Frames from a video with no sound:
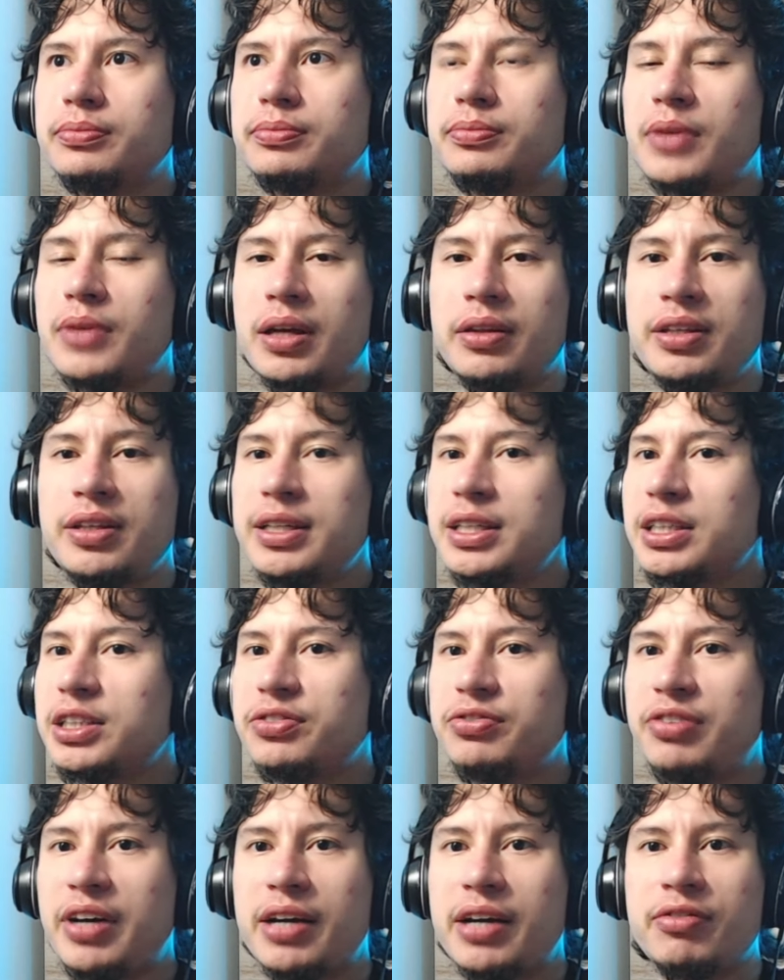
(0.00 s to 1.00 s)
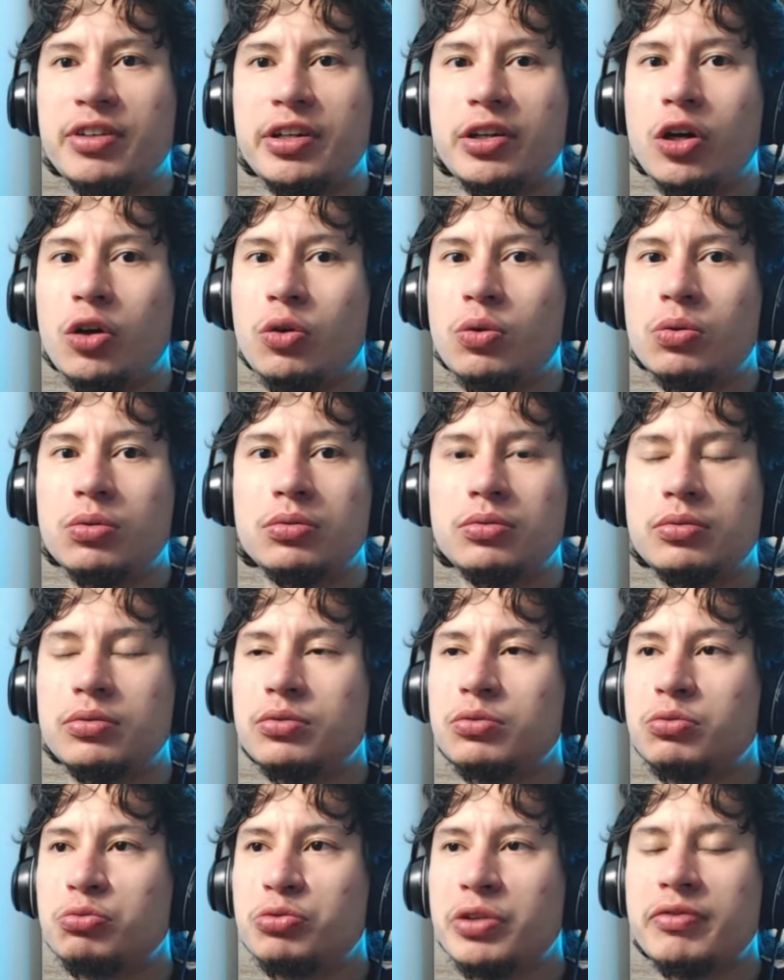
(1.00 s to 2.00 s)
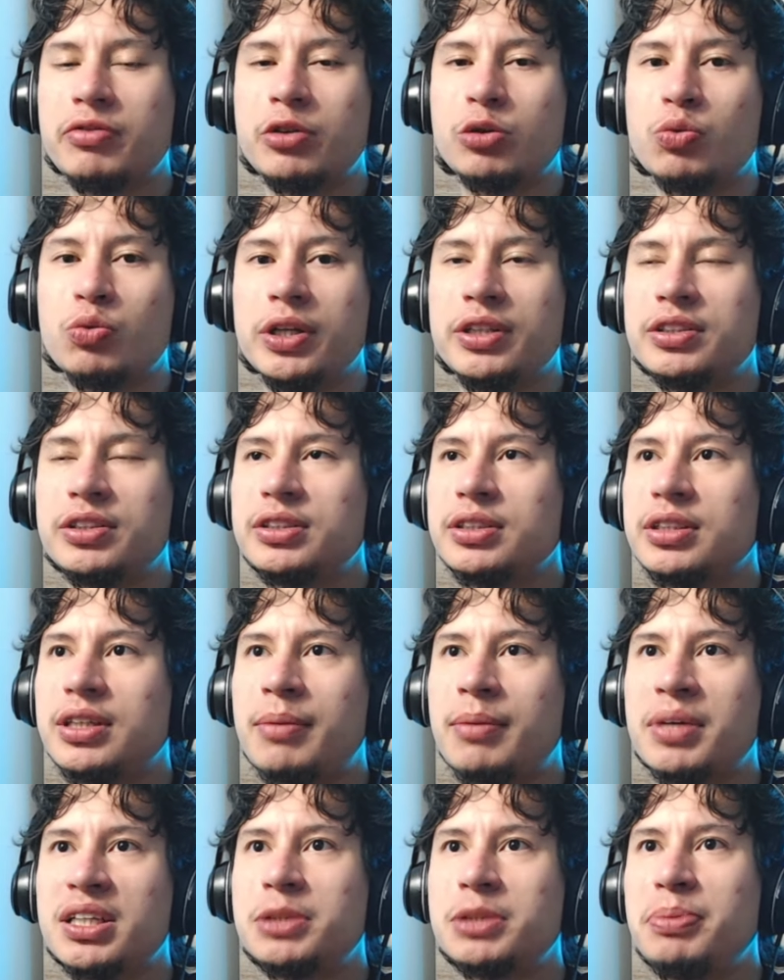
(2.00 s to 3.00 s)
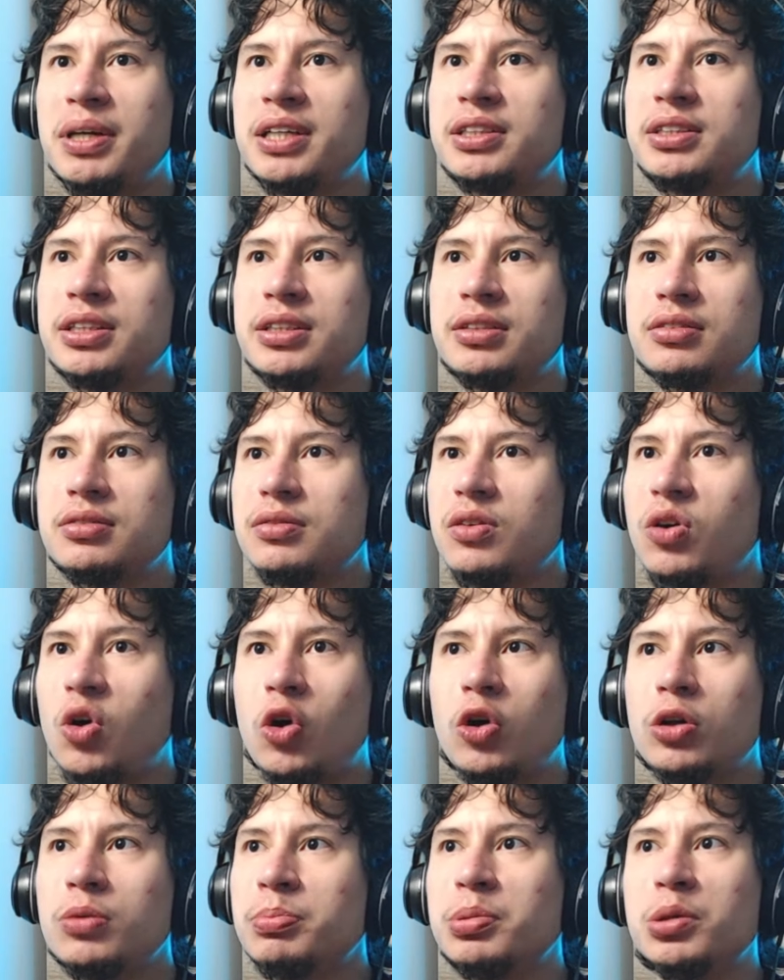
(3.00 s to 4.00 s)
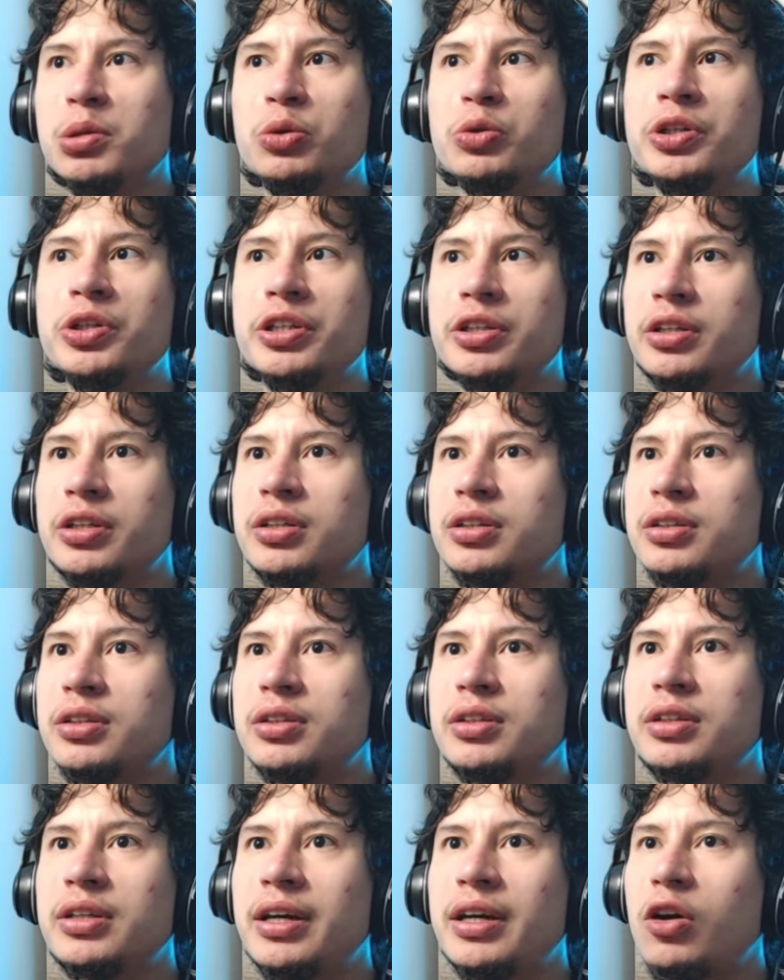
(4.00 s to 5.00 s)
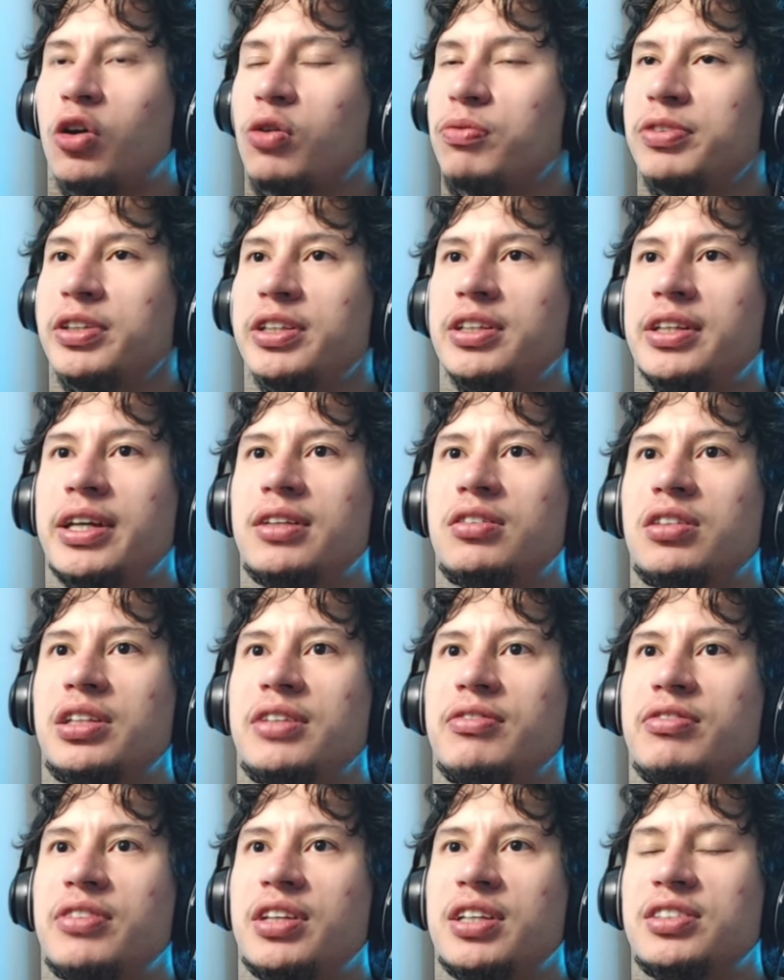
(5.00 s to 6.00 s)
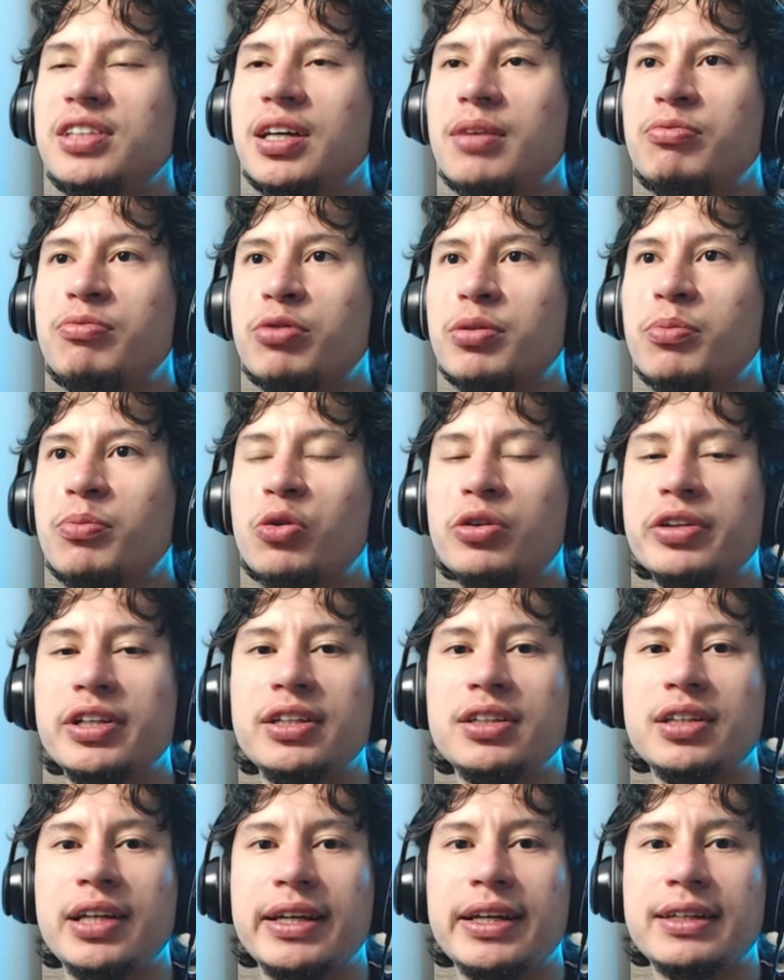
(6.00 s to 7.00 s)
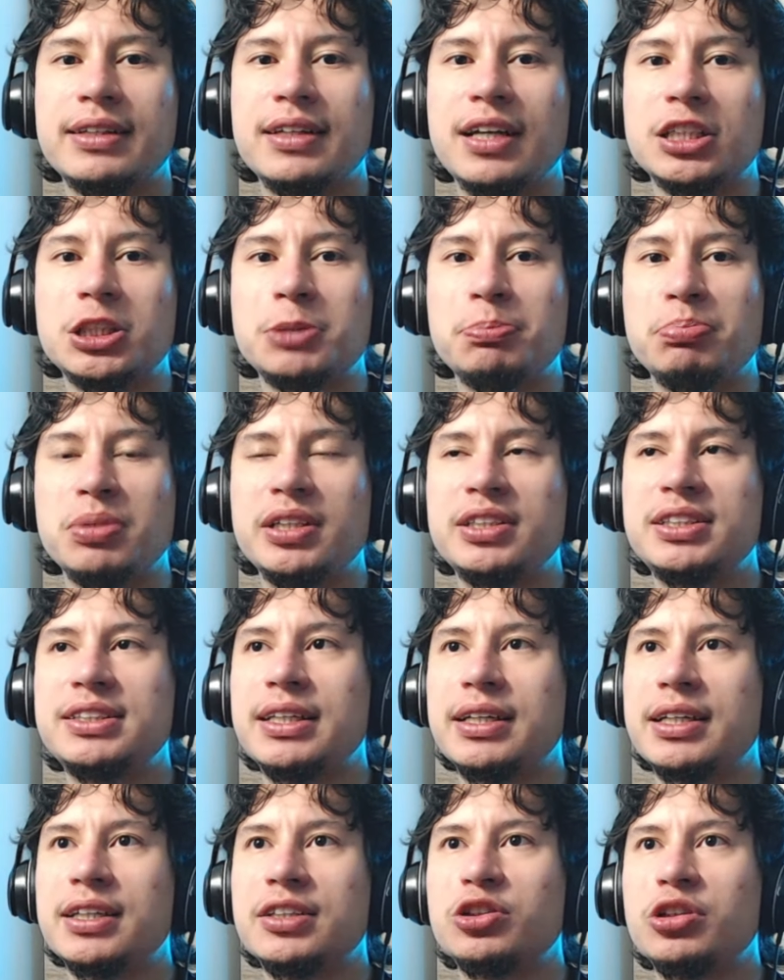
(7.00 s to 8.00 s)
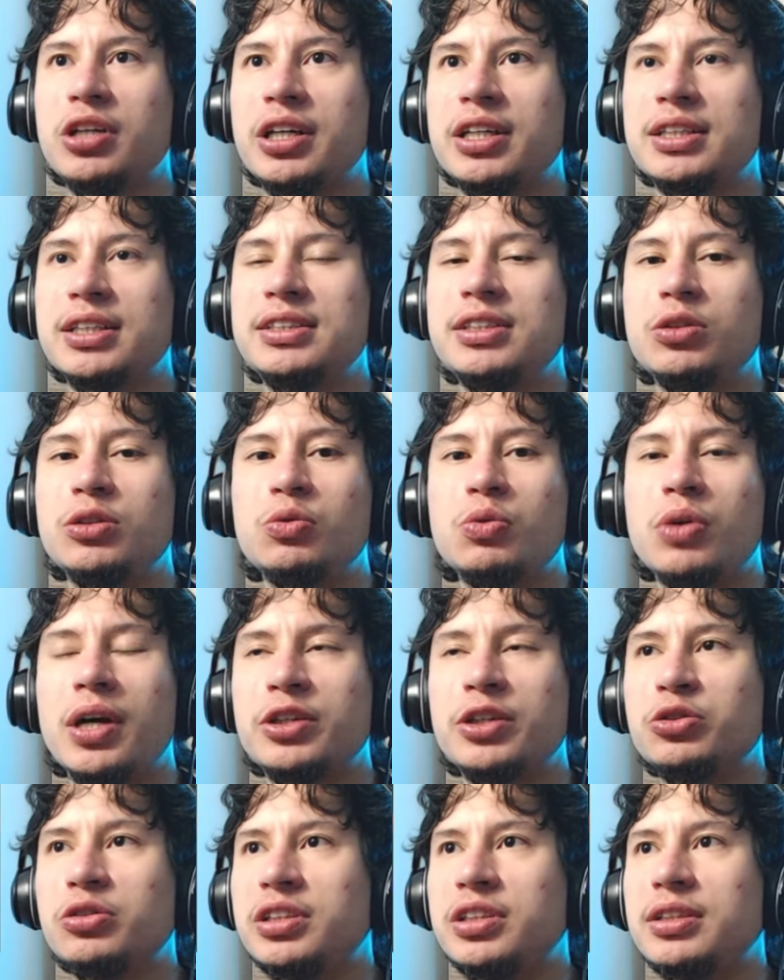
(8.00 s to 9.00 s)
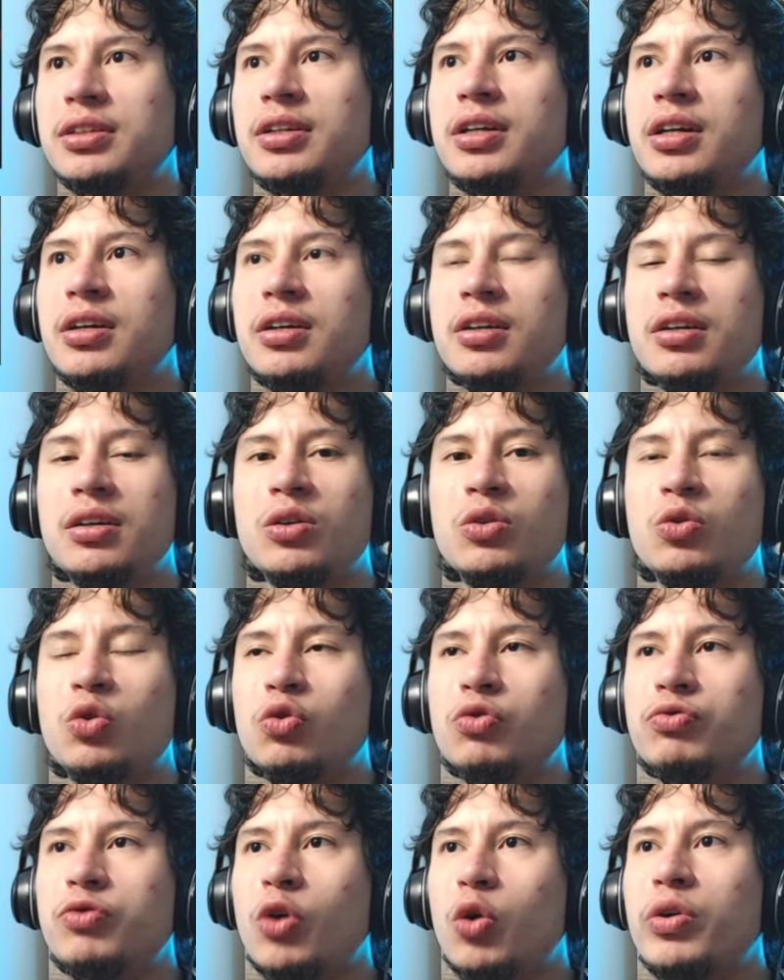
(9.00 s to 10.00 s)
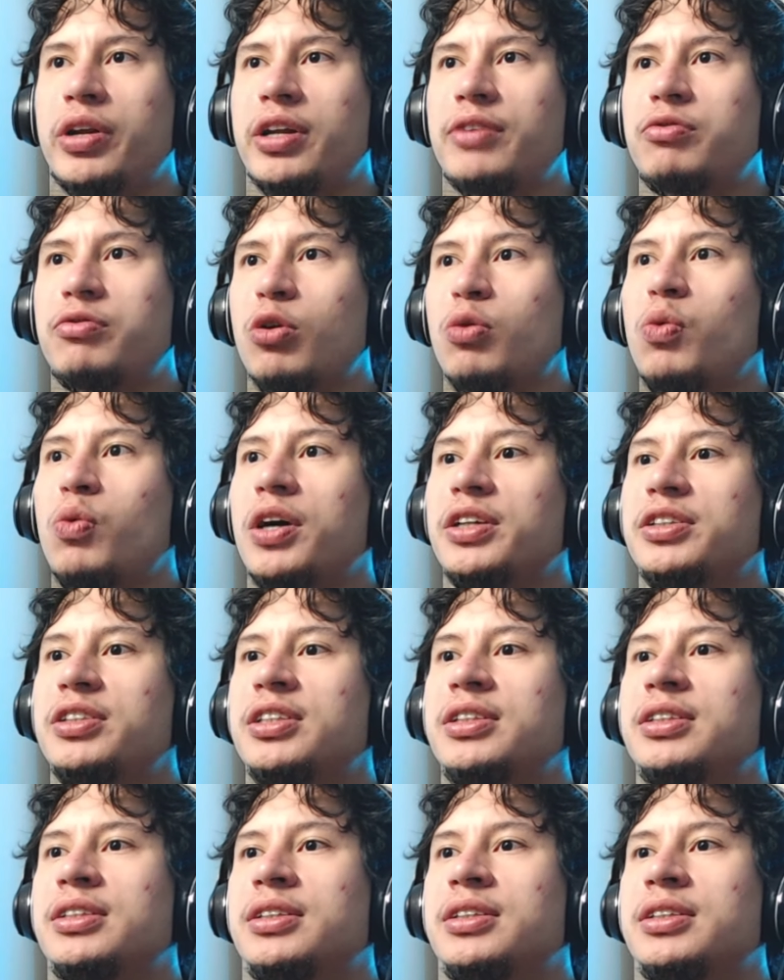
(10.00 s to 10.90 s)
I think it's 5-0. River wins. I'm expecting all blue here. Hopefully they leave this up for more than like a split second so I can see who voted for what.